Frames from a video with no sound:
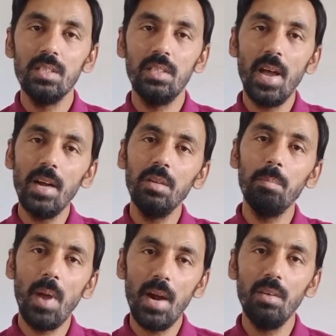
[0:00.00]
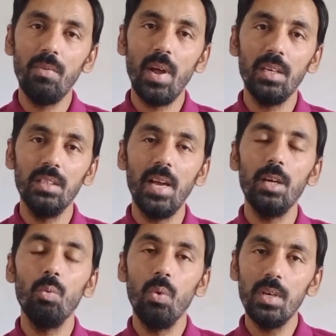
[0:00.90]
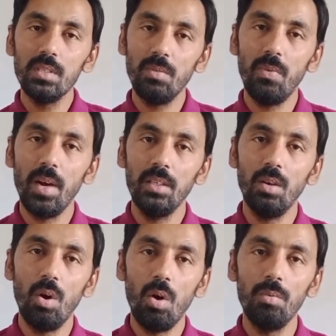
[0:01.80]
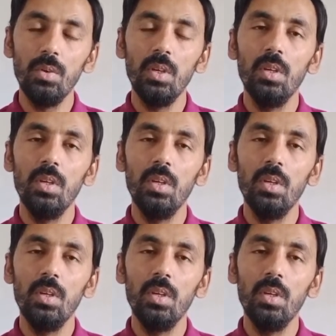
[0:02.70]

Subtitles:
that bad effect, that worse effect of